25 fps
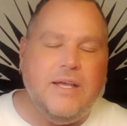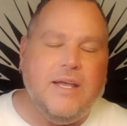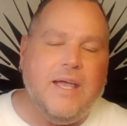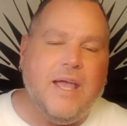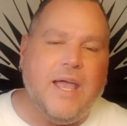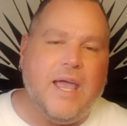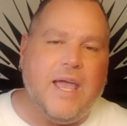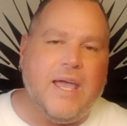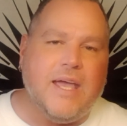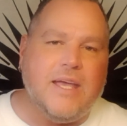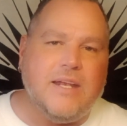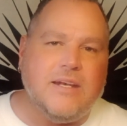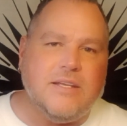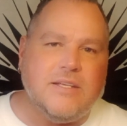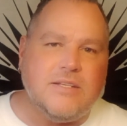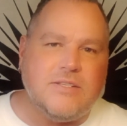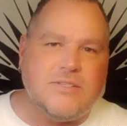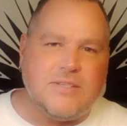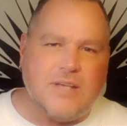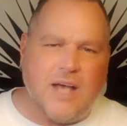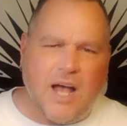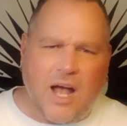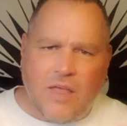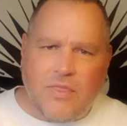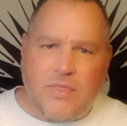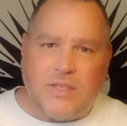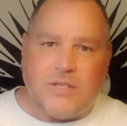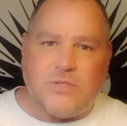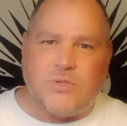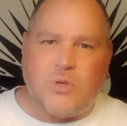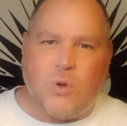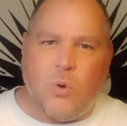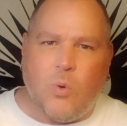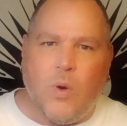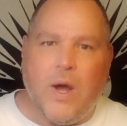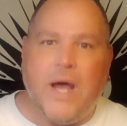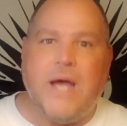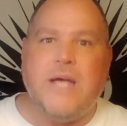And it's on this
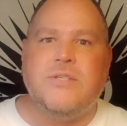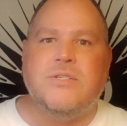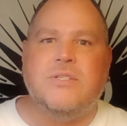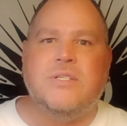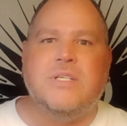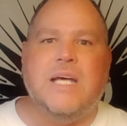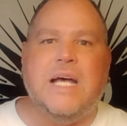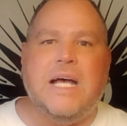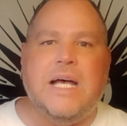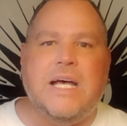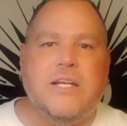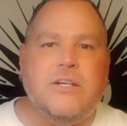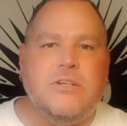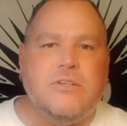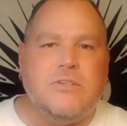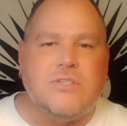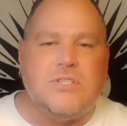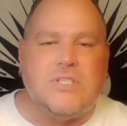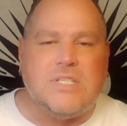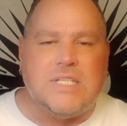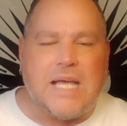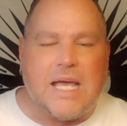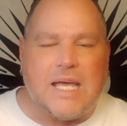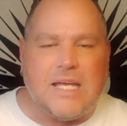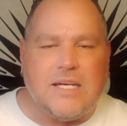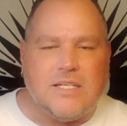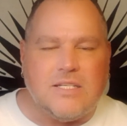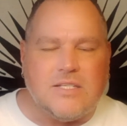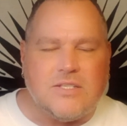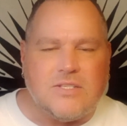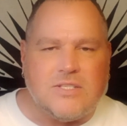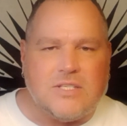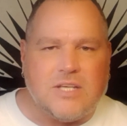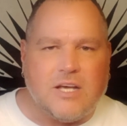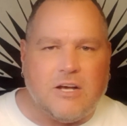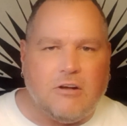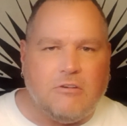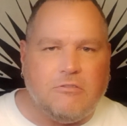quest to understand
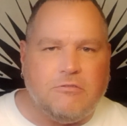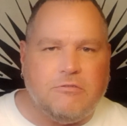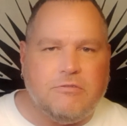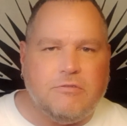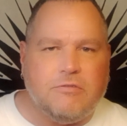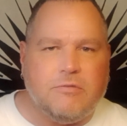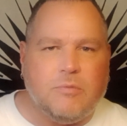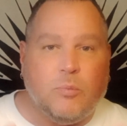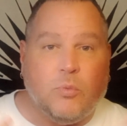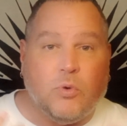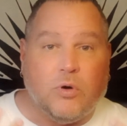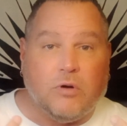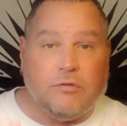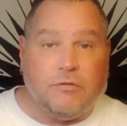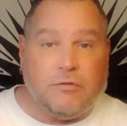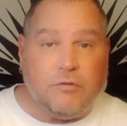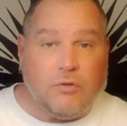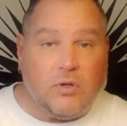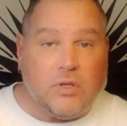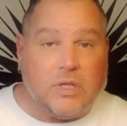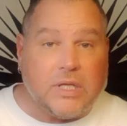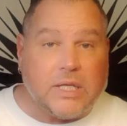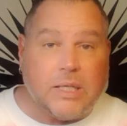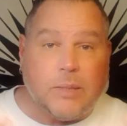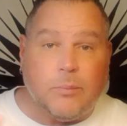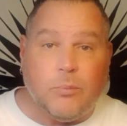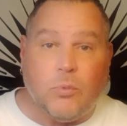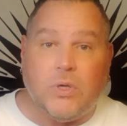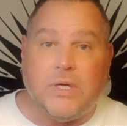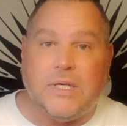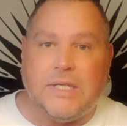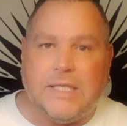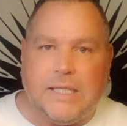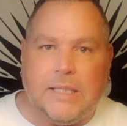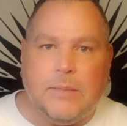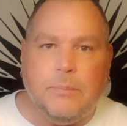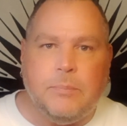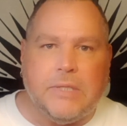itself more fully, more
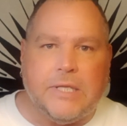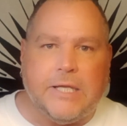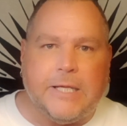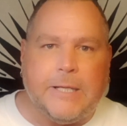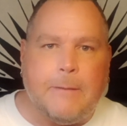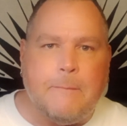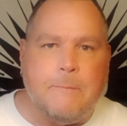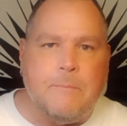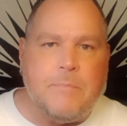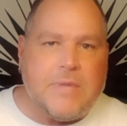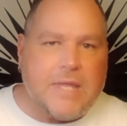deeply.